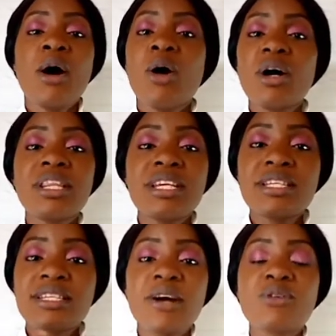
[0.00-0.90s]
all
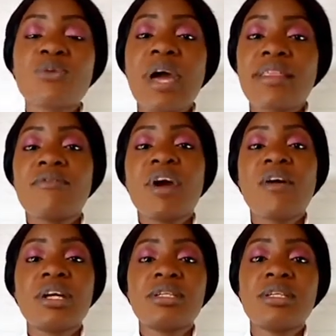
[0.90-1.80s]
these cells where the
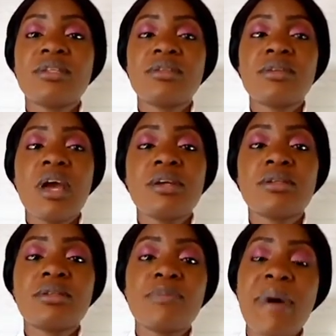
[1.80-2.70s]
virus
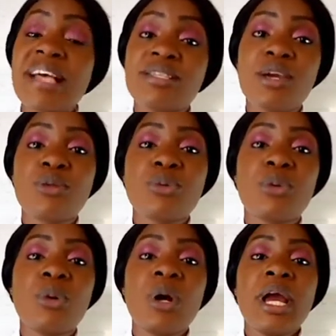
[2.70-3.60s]
is passing
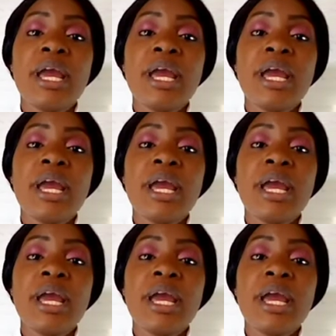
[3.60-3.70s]
through.